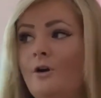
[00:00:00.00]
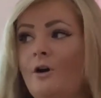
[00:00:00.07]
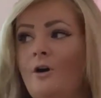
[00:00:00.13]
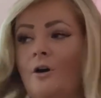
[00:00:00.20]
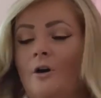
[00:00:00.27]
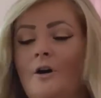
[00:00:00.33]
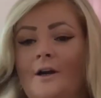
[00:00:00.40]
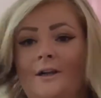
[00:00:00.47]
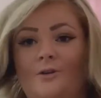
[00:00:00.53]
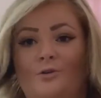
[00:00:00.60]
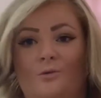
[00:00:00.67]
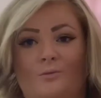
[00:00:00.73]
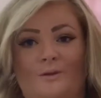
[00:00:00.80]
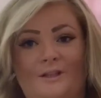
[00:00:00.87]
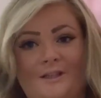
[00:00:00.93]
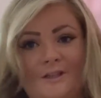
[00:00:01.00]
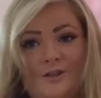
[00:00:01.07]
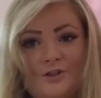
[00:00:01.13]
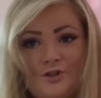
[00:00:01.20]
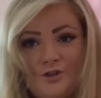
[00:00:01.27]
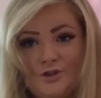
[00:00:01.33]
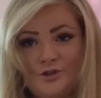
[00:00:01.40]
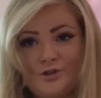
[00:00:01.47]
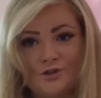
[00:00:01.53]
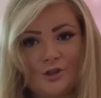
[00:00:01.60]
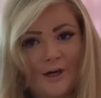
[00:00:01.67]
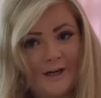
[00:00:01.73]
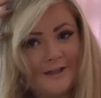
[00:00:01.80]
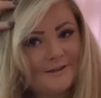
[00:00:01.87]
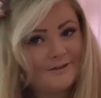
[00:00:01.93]
I normally
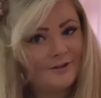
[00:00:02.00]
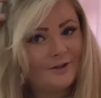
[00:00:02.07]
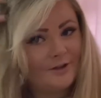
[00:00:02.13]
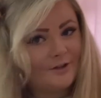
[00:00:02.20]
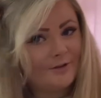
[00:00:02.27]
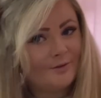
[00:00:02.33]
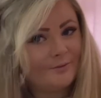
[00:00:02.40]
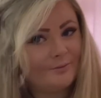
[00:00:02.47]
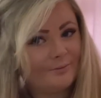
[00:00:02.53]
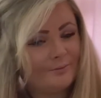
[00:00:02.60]
straighten